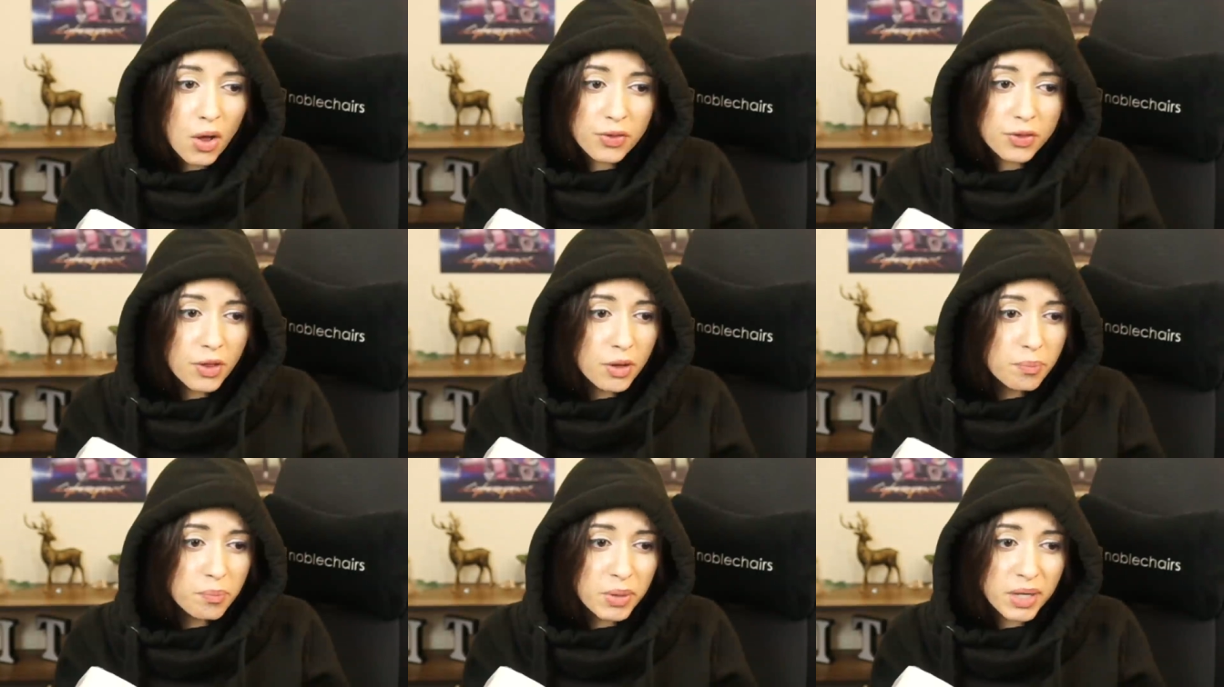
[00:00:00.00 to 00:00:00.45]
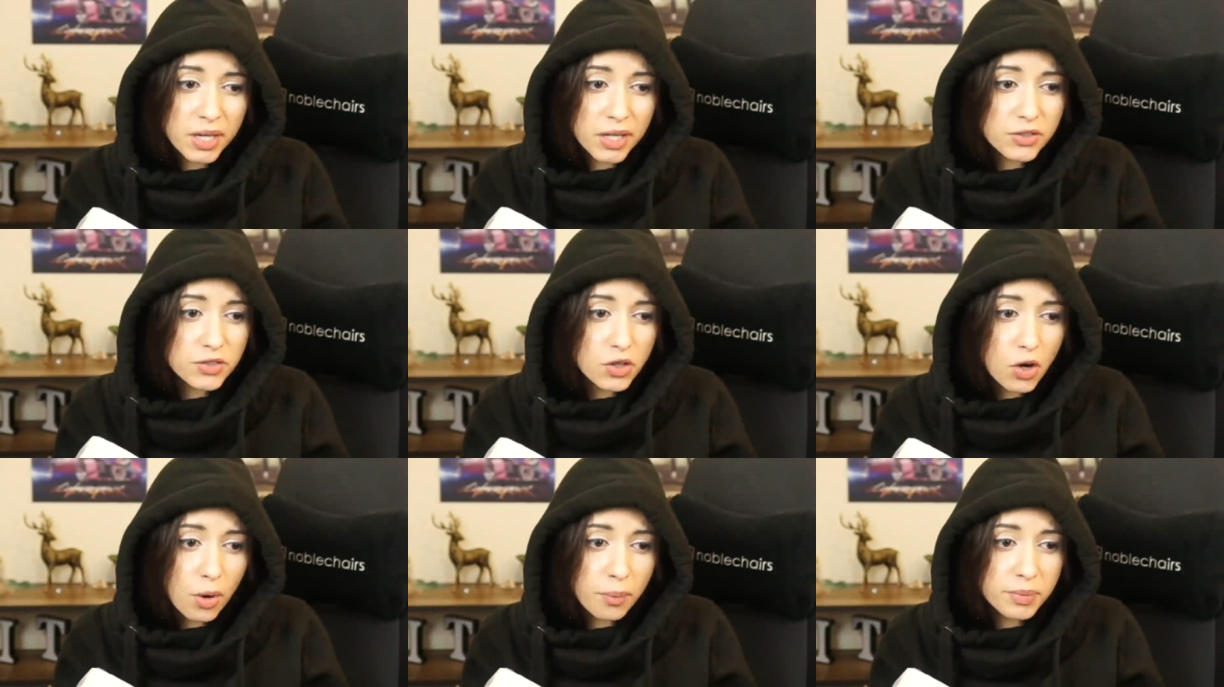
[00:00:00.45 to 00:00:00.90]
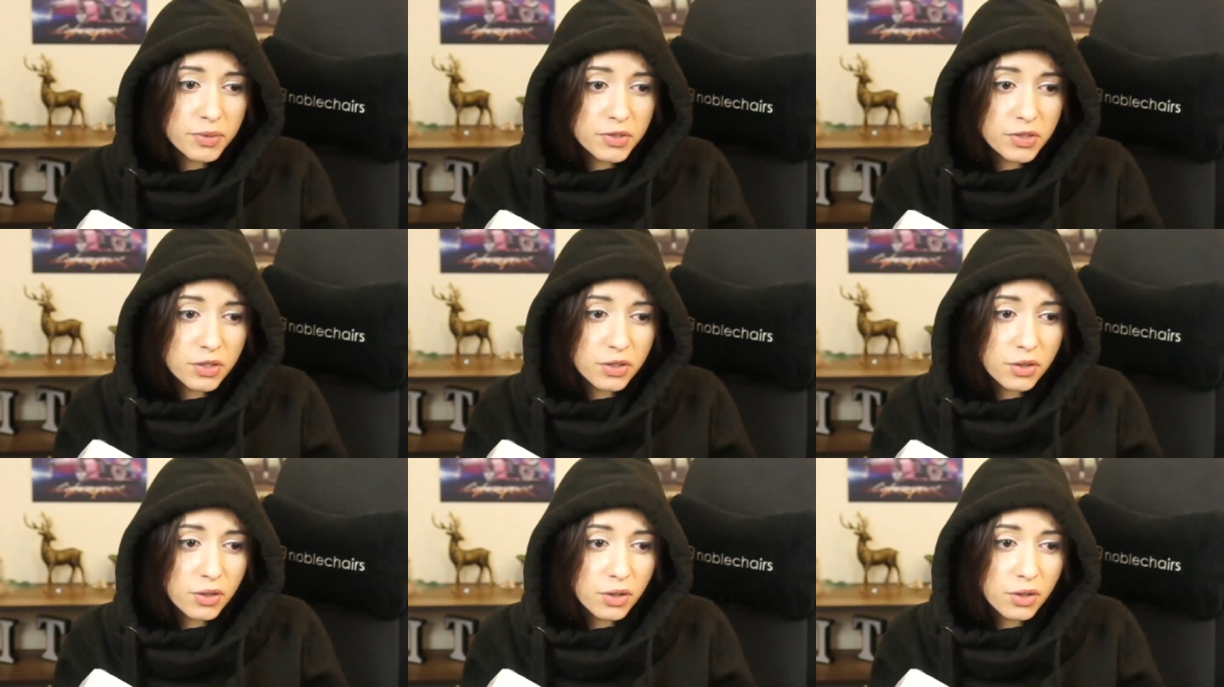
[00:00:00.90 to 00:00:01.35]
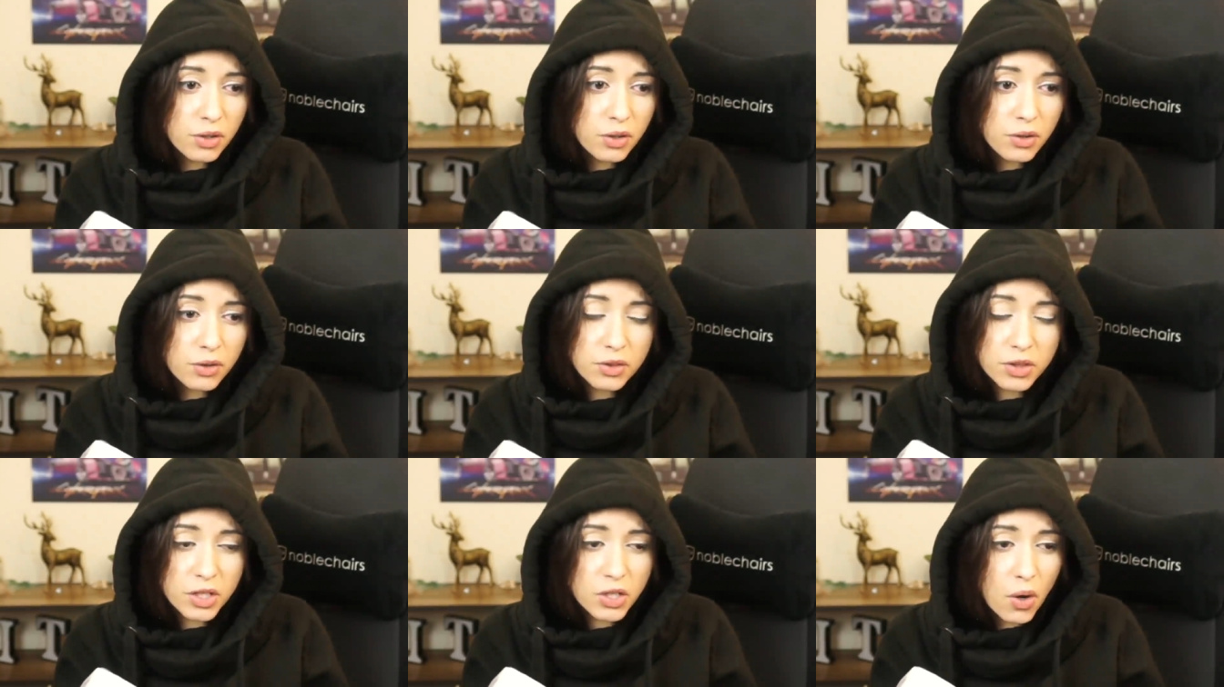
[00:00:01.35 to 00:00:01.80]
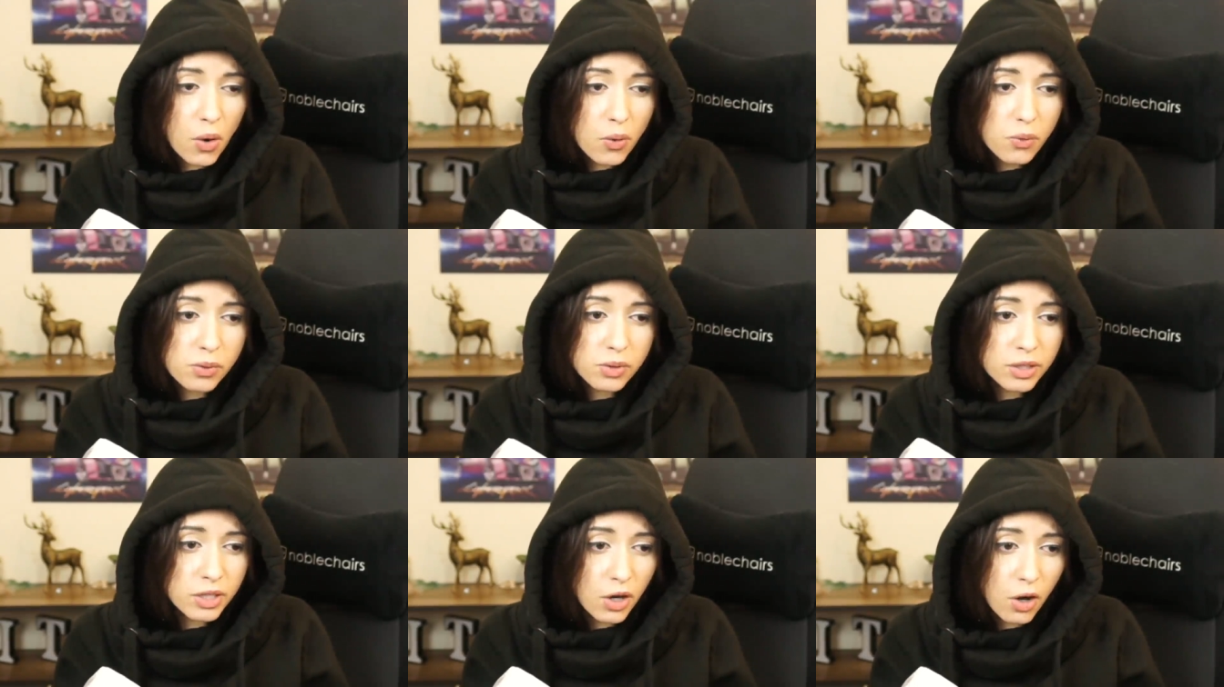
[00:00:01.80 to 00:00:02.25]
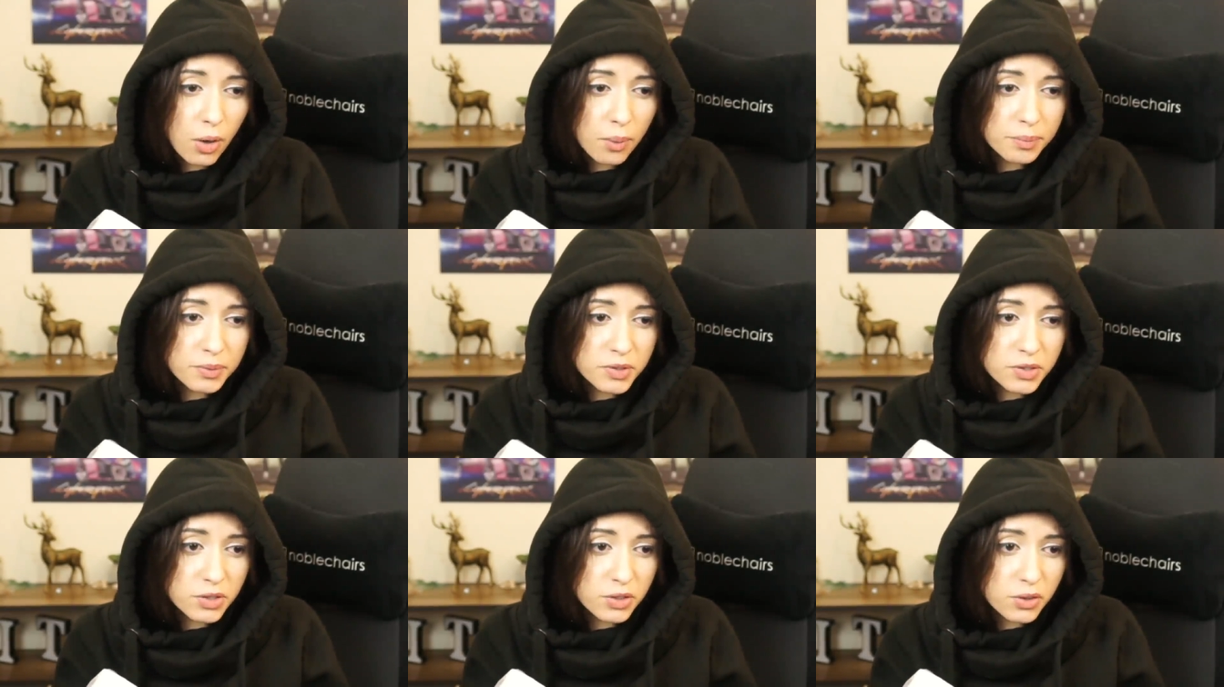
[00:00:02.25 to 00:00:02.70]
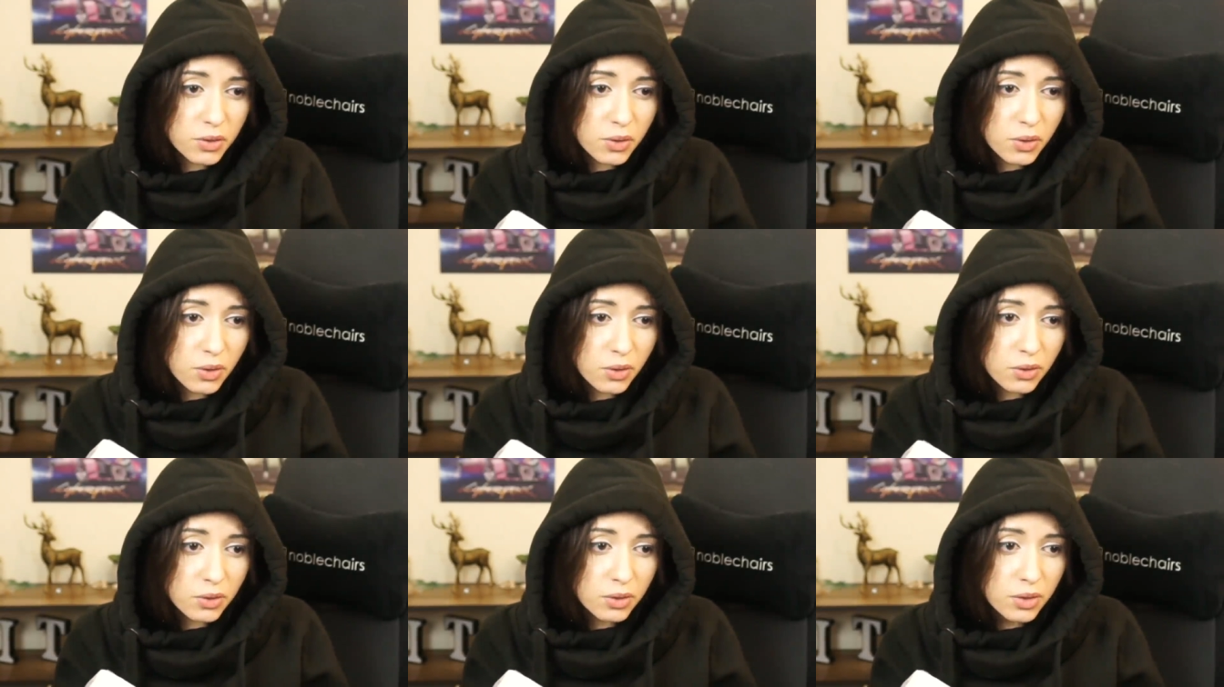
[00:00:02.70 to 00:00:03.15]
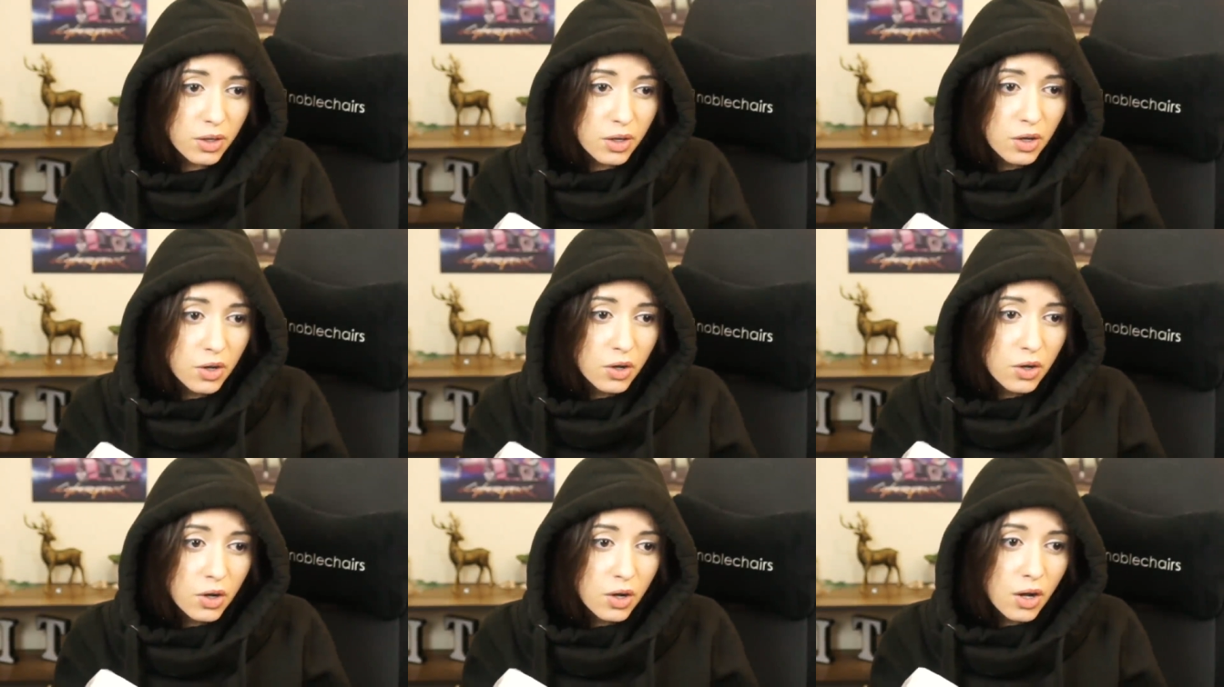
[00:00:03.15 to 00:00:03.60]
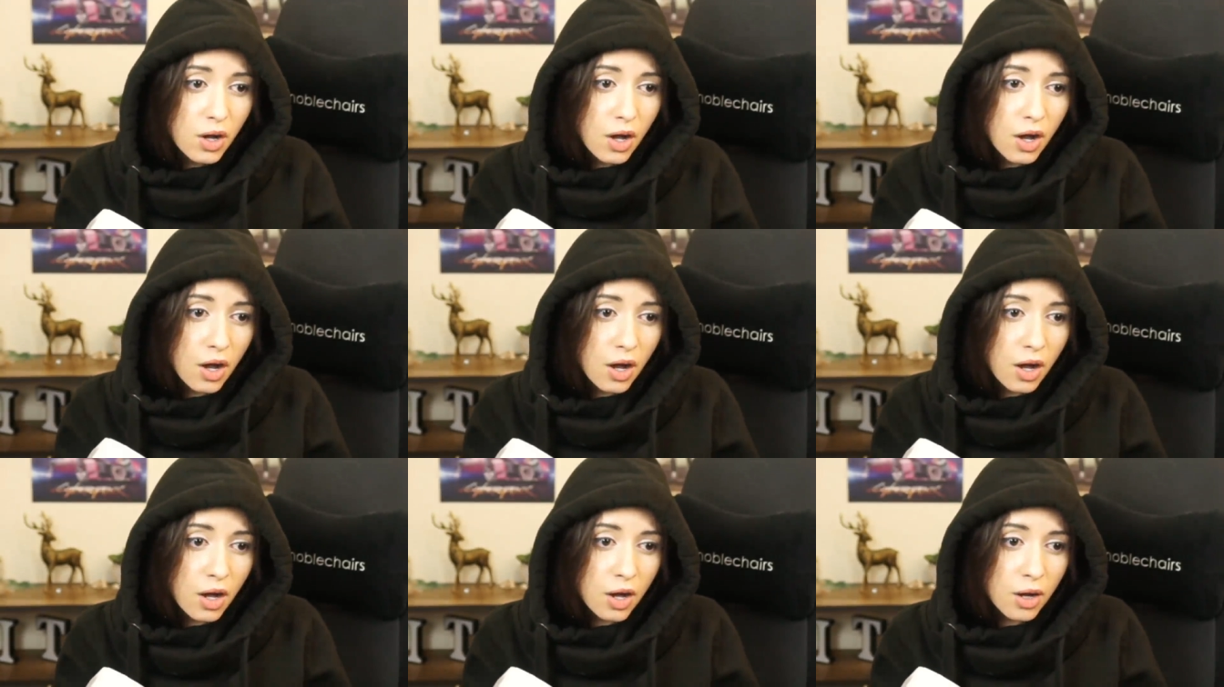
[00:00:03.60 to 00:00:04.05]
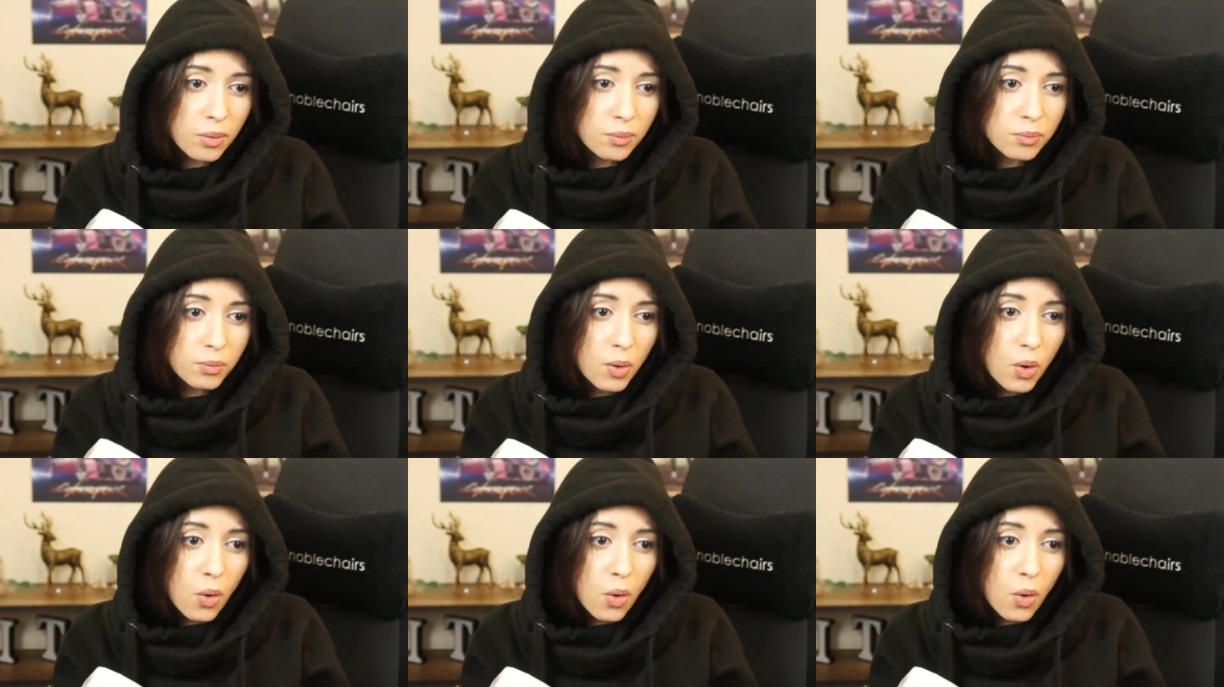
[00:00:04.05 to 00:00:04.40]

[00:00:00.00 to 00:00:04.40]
the biggest obstacle, the only obstacle um,